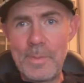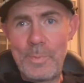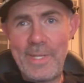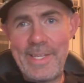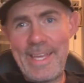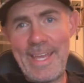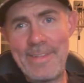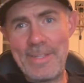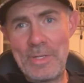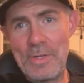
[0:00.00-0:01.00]
PK
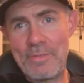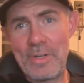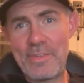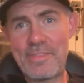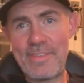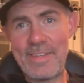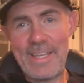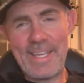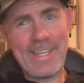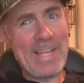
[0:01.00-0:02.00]
in the universe,
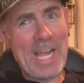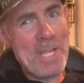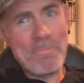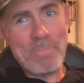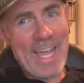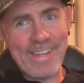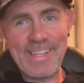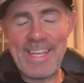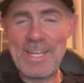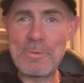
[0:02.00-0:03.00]
and I am back
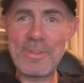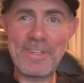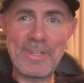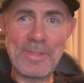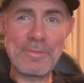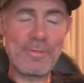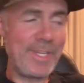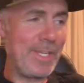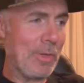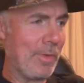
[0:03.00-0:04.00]
again with another
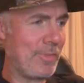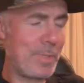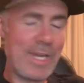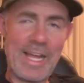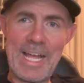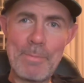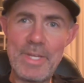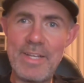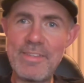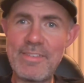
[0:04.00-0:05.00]
video. It's been a hot
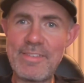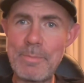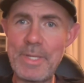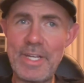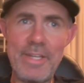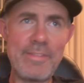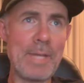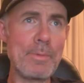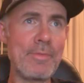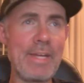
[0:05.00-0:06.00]
minute since I made any
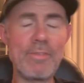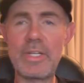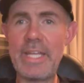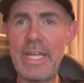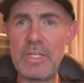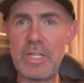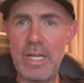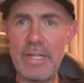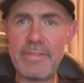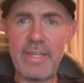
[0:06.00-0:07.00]
type of Evercade
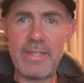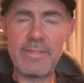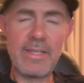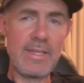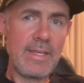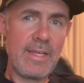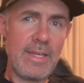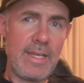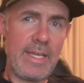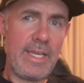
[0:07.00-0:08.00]
content,
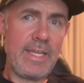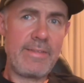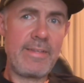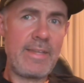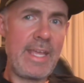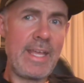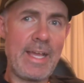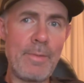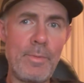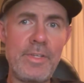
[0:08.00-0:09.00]
and today
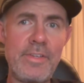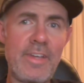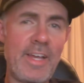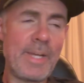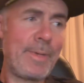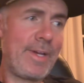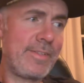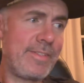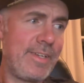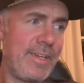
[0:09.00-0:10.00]
I wanted to talk
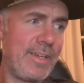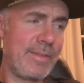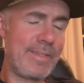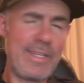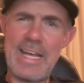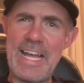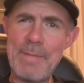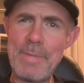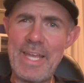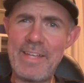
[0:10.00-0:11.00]
about
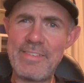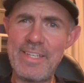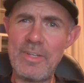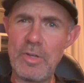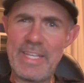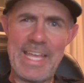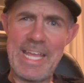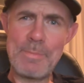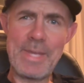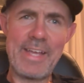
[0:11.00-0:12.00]
Kai Magazine or
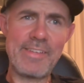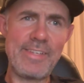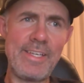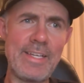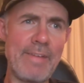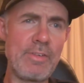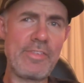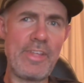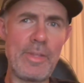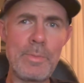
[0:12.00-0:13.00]
K Magazine, however you
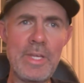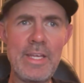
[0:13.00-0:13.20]
say them.